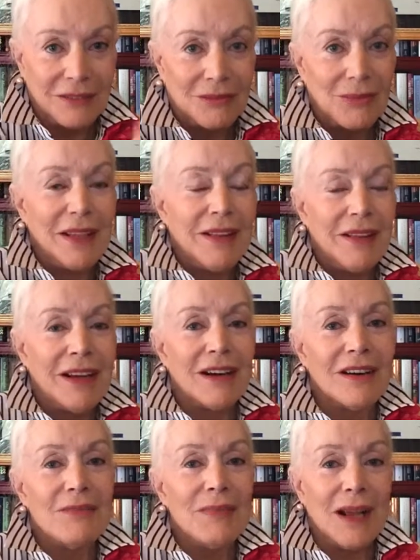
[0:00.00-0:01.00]
be
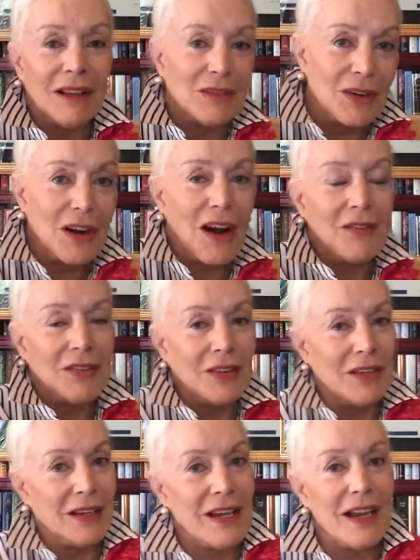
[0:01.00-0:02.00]
there, and Mel went off, and
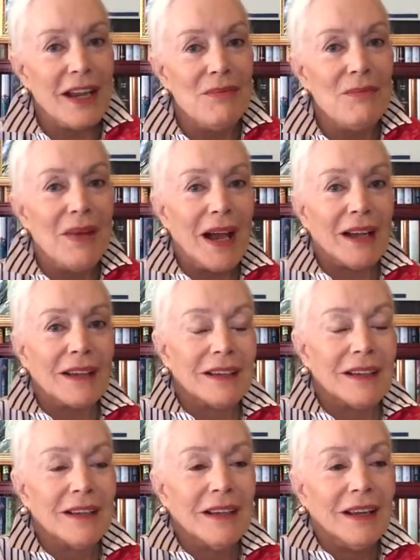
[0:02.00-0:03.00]
then he came back,
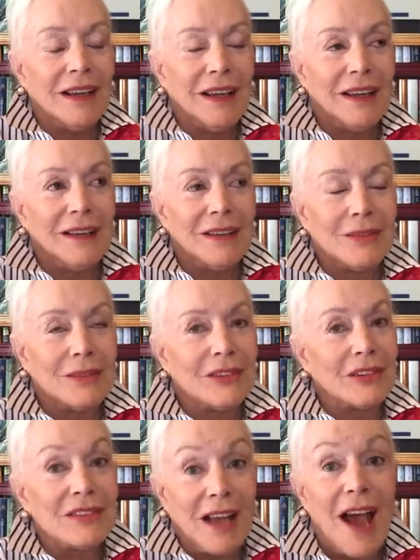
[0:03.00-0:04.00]
and there was
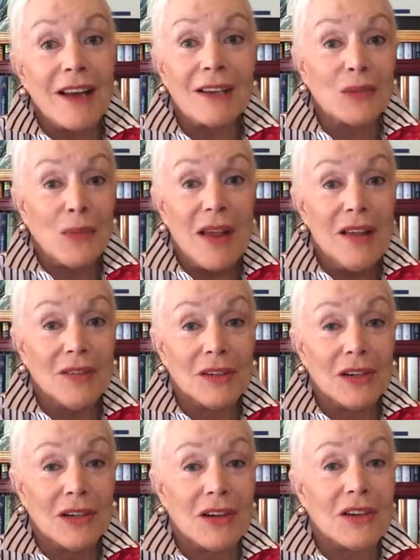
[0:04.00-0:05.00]
a tidal wave
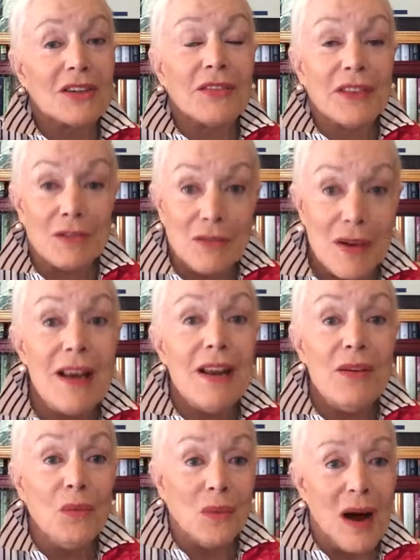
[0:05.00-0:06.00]
alert. There
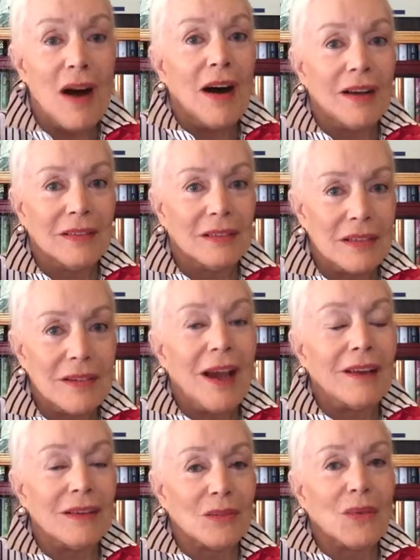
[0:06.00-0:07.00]
really was a
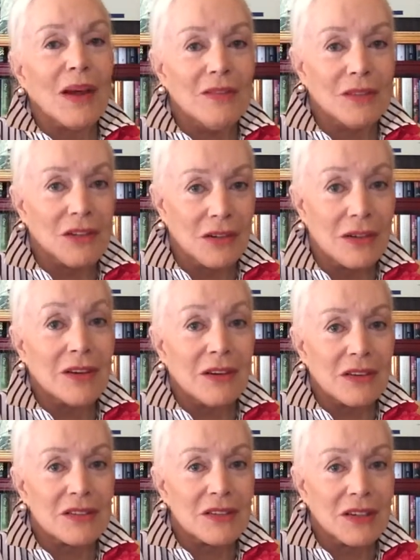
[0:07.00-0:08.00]
tidal wave
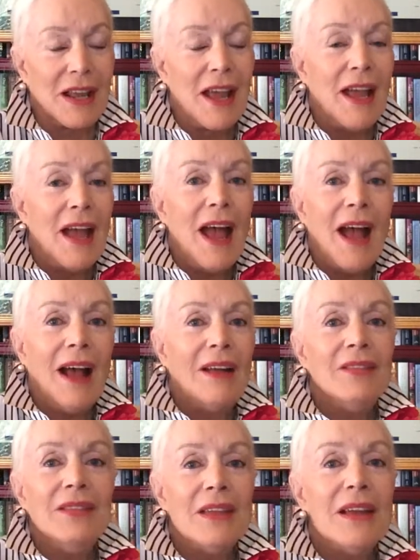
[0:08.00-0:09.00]
alert.
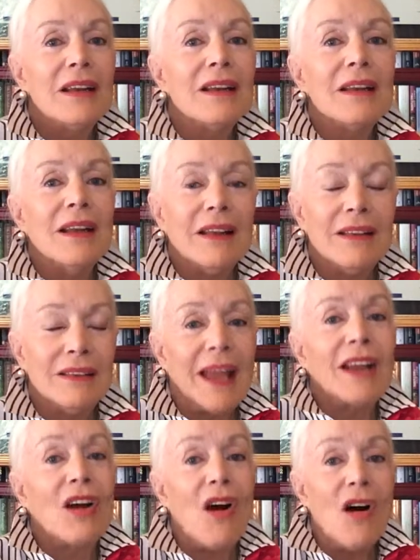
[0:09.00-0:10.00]
And then
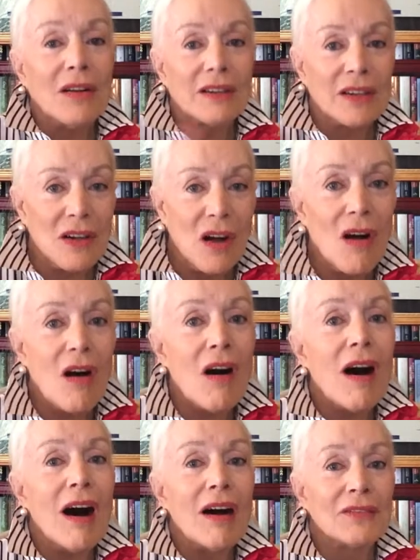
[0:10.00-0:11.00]
they called it
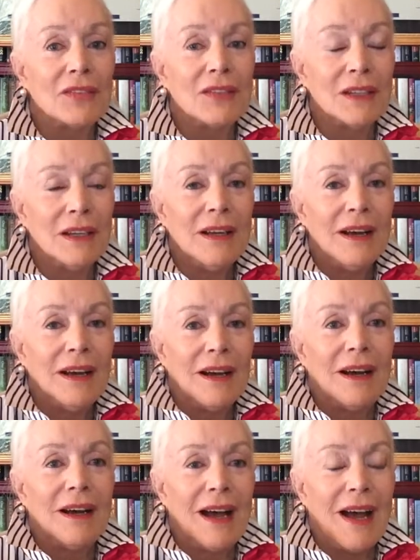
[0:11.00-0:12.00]
off
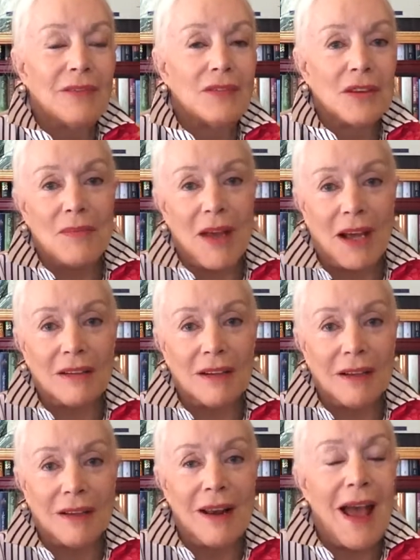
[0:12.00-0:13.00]
after about
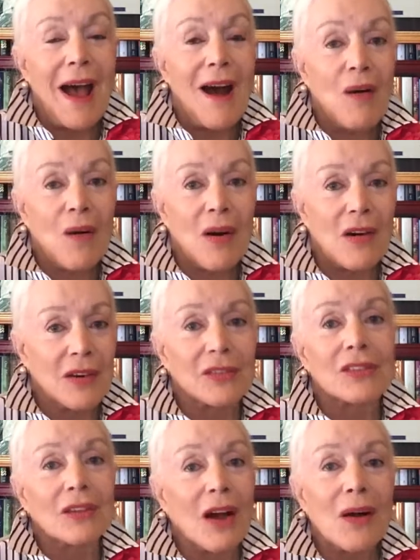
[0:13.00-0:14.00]
an hour or
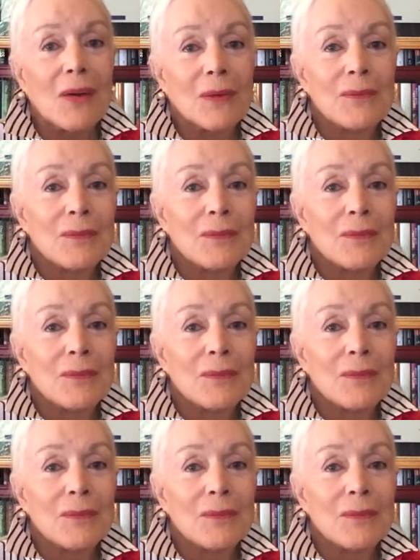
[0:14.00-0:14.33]
so.